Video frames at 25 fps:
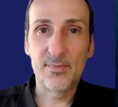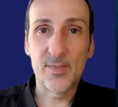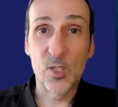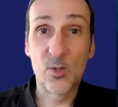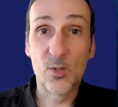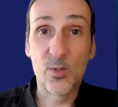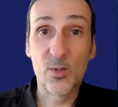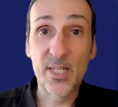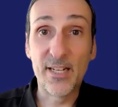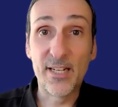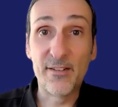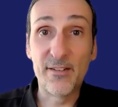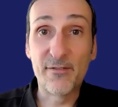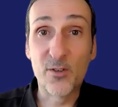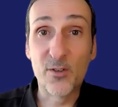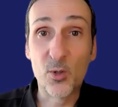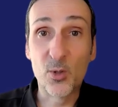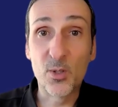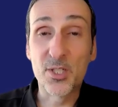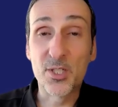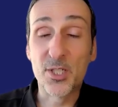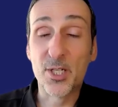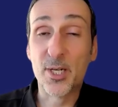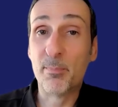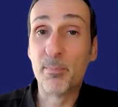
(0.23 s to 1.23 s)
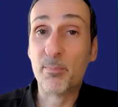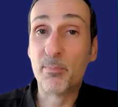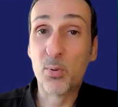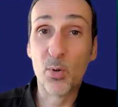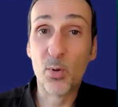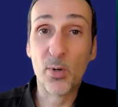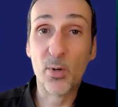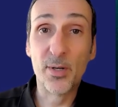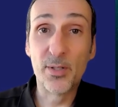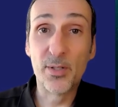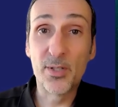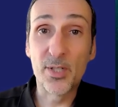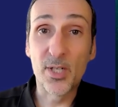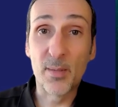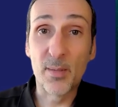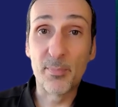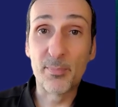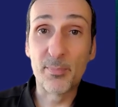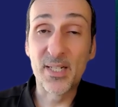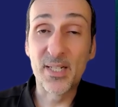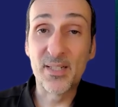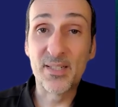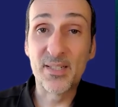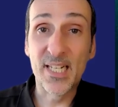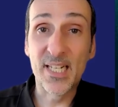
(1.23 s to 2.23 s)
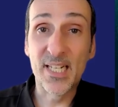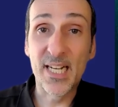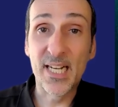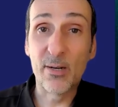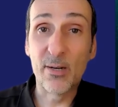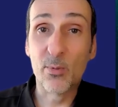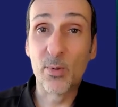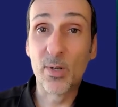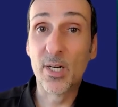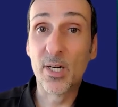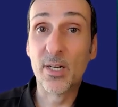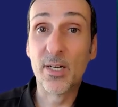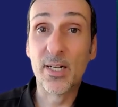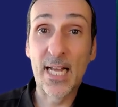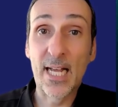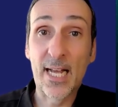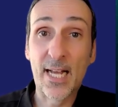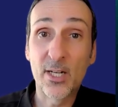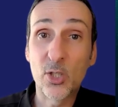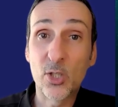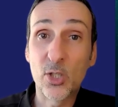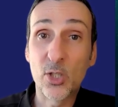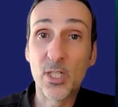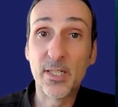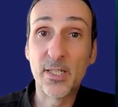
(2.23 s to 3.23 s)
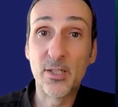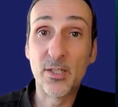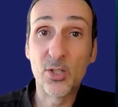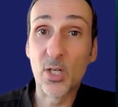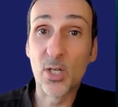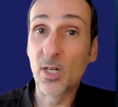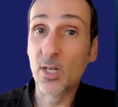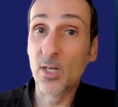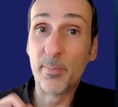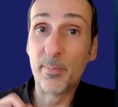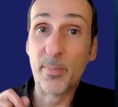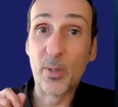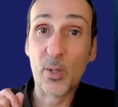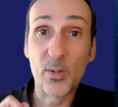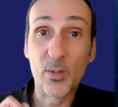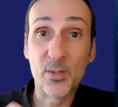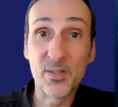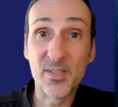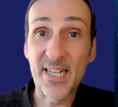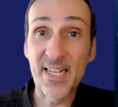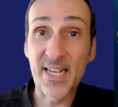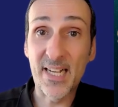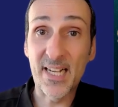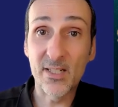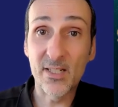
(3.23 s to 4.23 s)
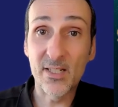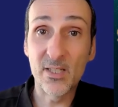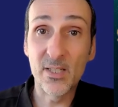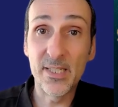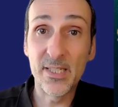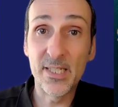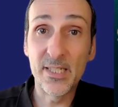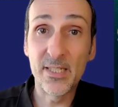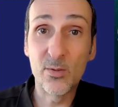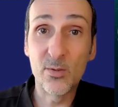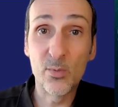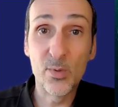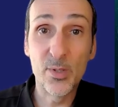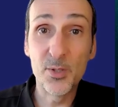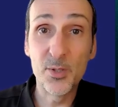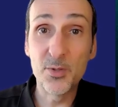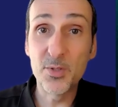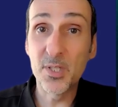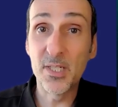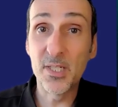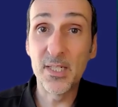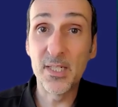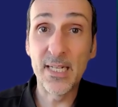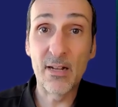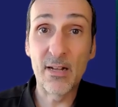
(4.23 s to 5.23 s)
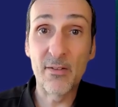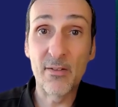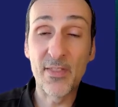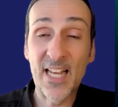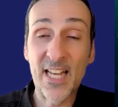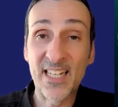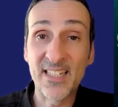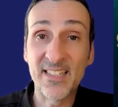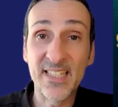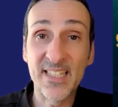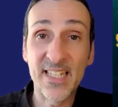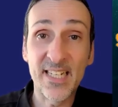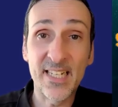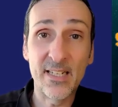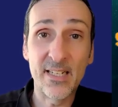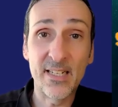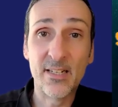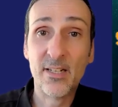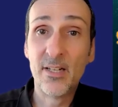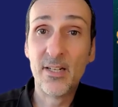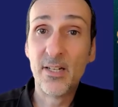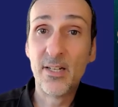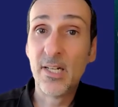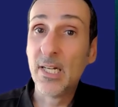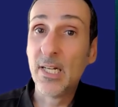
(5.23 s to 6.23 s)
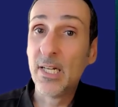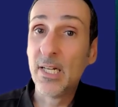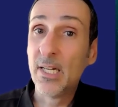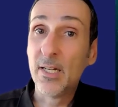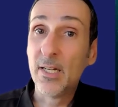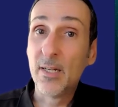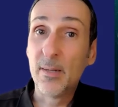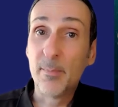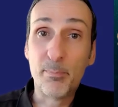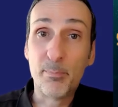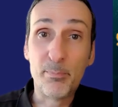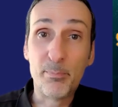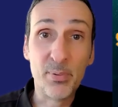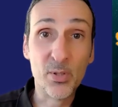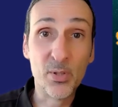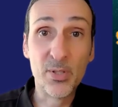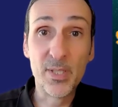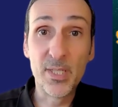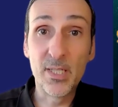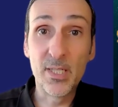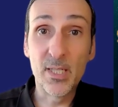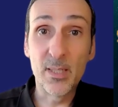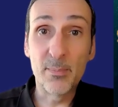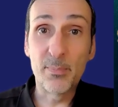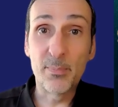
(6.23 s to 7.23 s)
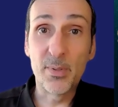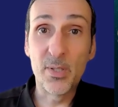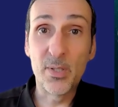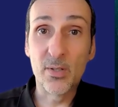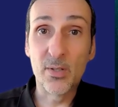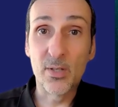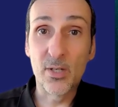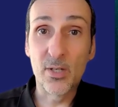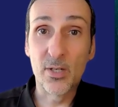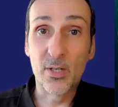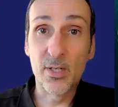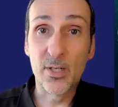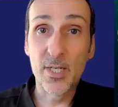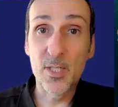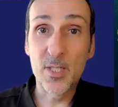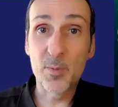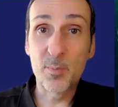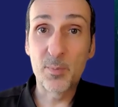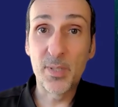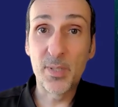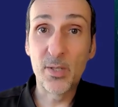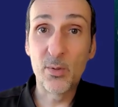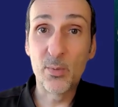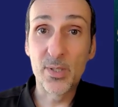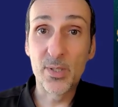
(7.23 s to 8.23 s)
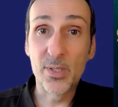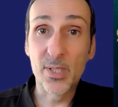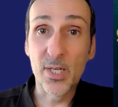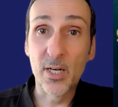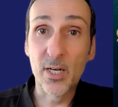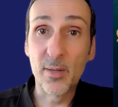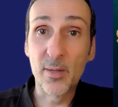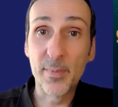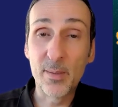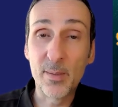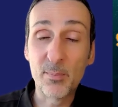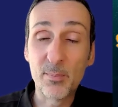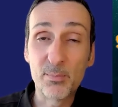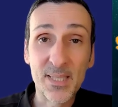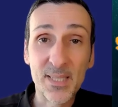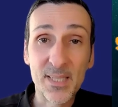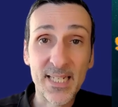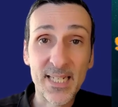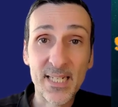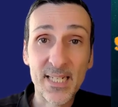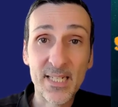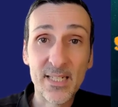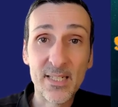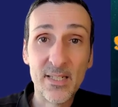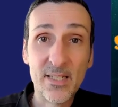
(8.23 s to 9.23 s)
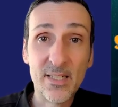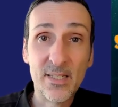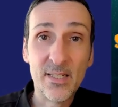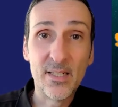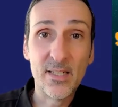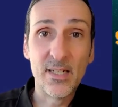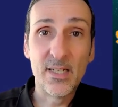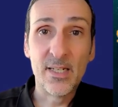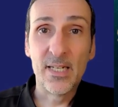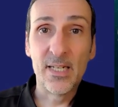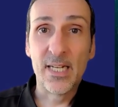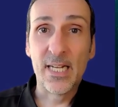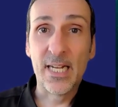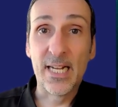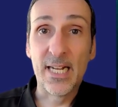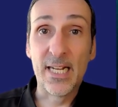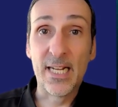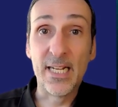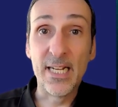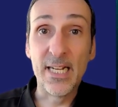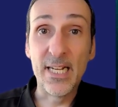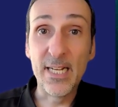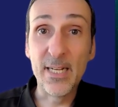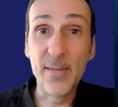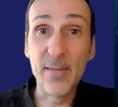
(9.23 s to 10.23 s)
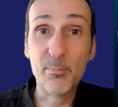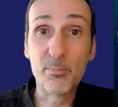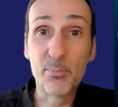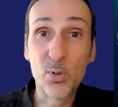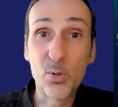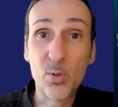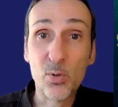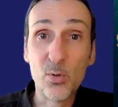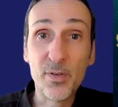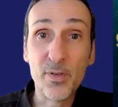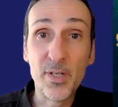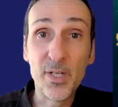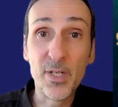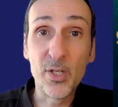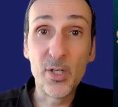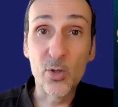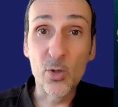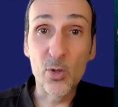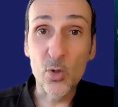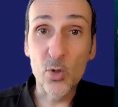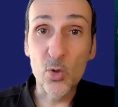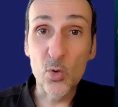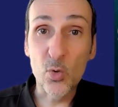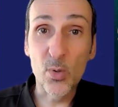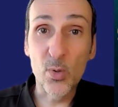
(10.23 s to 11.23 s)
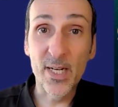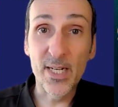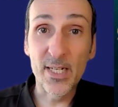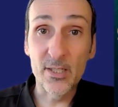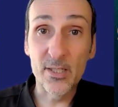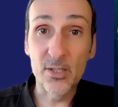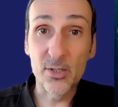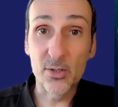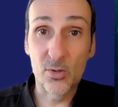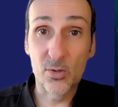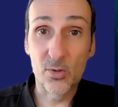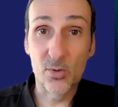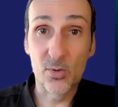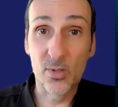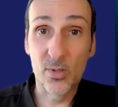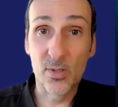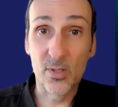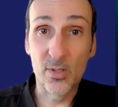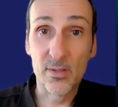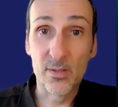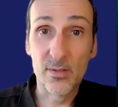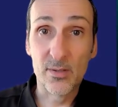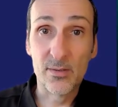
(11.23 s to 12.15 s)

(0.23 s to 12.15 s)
Okay, folks, an important topic today. We're going to actually talk about tackling and reducing down that debt, building up your RSP retirement plan, and improving your credit score.